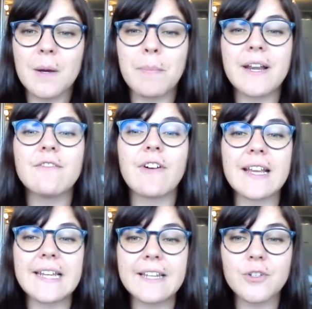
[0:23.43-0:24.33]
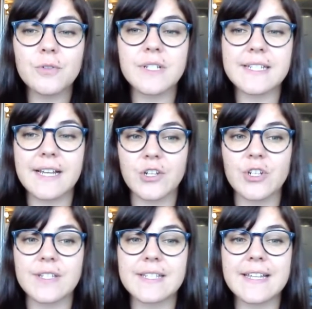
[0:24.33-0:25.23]
But in financial
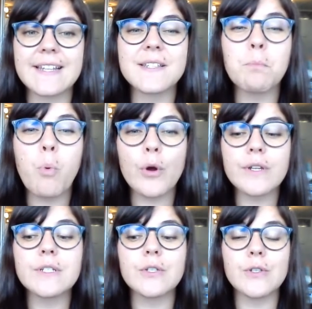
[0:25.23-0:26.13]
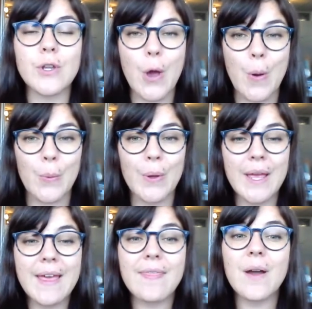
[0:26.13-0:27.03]
discussions, it is important to know
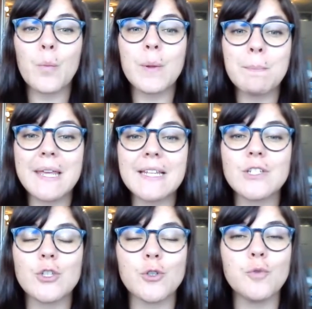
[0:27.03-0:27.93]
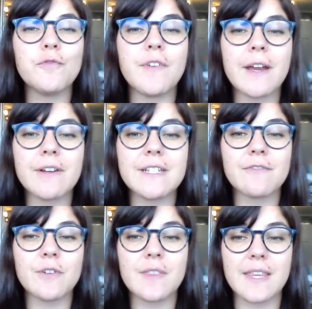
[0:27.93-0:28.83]
that we mean two very
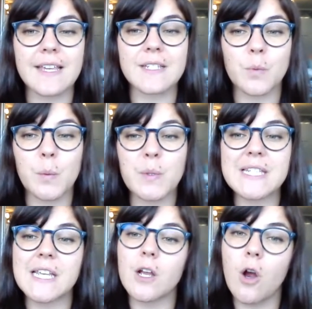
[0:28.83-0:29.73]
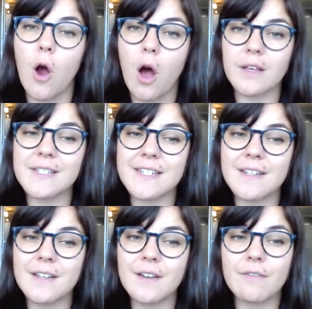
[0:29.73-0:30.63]
different things when we say cost
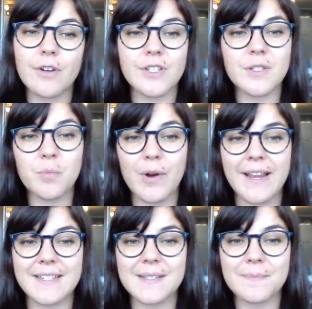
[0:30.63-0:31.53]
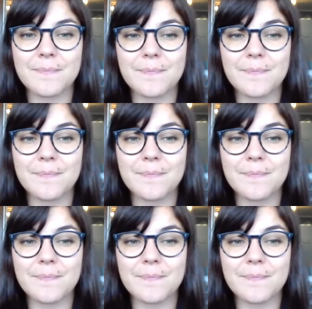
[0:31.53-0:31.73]
versus price.